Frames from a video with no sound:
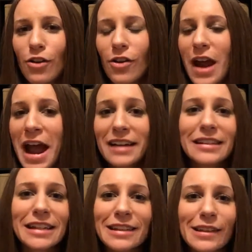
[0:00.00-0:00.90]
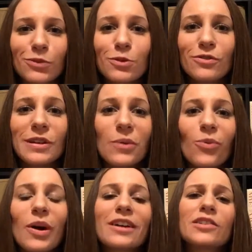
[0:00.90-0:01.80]
Her acting in this movie
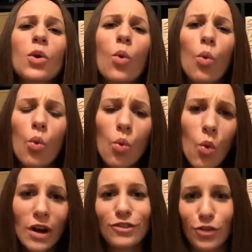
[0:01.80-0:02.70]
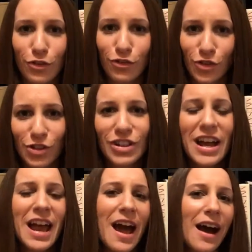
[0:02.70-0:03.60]
was wonderful.
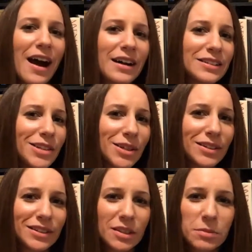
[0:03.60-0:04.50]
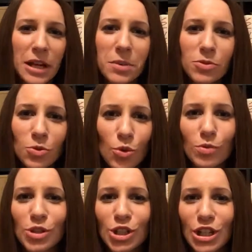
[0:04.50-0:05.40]
Sometimes
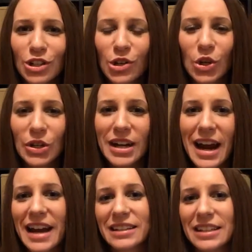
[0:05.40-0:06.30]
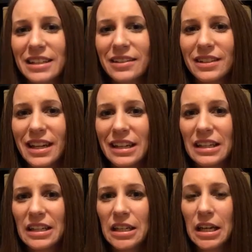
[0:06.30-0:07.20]
Norma Shearer, her acting
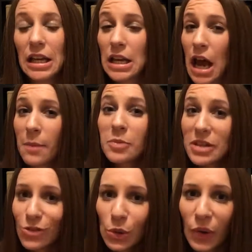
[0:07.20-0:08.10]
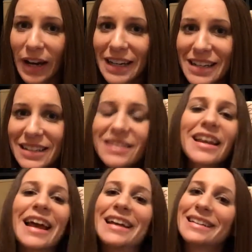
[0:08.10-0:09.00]
can not be the greatest
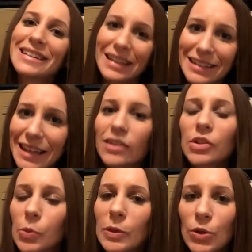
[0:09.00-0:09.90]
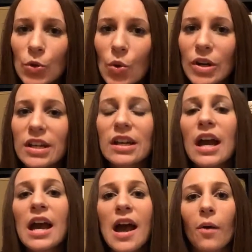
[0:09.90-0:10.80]
and can get a little bit annoying,
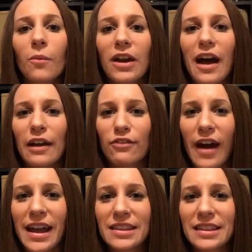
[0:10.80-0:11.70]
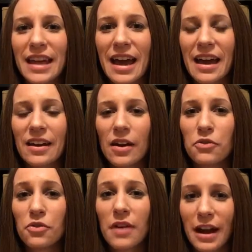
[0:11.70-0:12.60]
but I find that
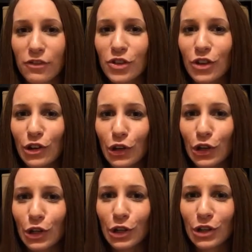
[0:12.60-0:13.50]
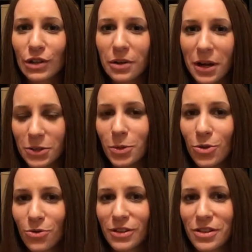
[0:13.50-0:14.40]
after her
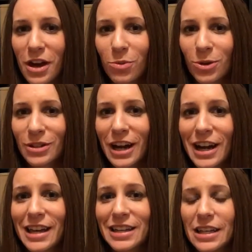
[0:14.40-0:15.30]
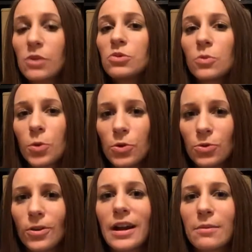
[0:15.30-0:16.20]
husband Irving Thalberg died, he was a
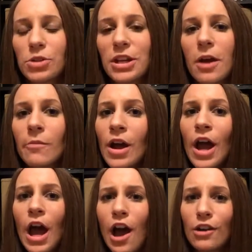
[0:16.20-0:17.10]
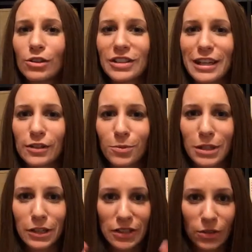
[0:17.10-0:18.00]
producer at MGM, it was like
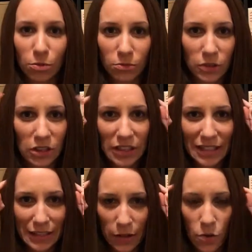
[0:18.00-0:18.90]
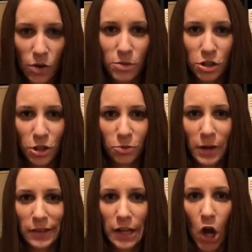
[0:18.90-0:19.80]
something clicked in Norma Shearer's
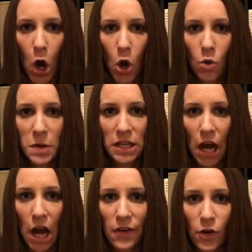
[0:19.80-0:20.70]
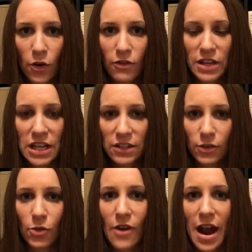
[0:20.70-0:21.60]
brain, like, oh my god, Irving
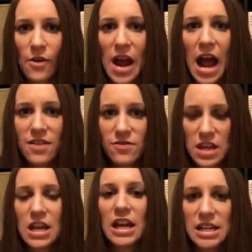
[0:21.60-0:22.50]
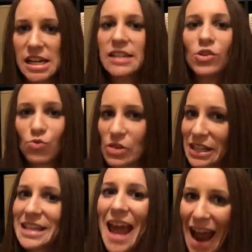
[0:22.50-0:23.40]
isn't around, I think I need to
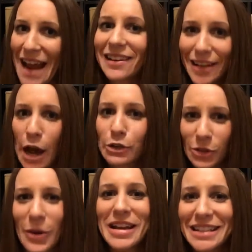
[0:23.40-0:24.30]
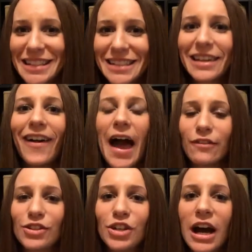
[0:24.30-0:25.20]
really act now so I still
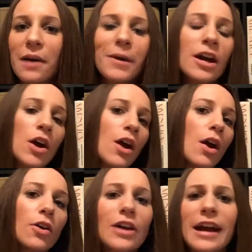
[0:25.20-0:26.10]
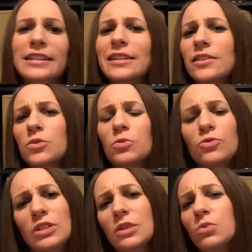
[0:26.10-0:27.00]
have a job. Her acting in this
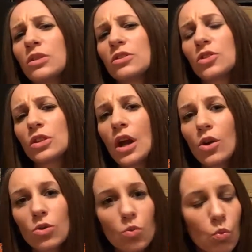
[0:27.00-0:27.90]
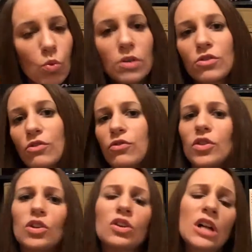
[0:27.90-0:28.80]
movie was
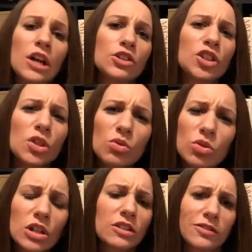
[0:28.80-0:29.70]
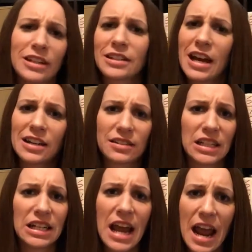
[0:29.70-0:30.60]
wonderful. She looked
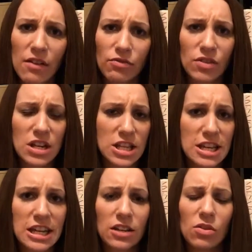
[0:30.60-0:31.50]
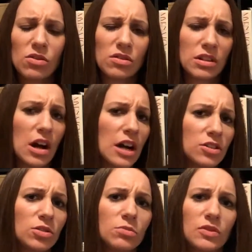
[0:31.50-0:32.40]
fantastic in everything, and all the
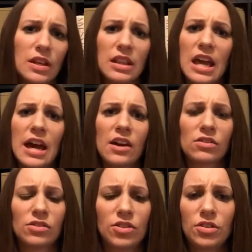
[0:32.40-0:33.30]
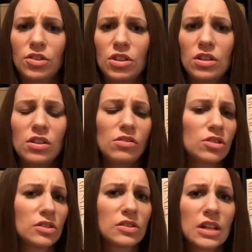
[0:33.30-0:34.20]
costumes that they had on her. She
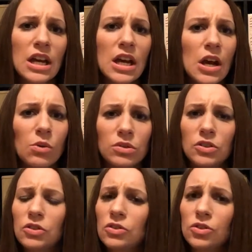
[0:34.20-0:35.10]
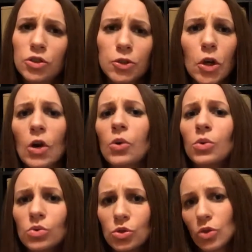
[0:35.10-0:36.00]
just was
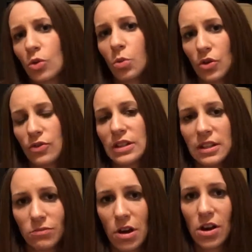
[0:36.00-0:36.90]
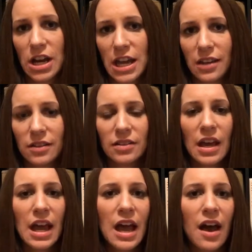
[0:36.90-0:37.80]
so perfect as Mary Haynes.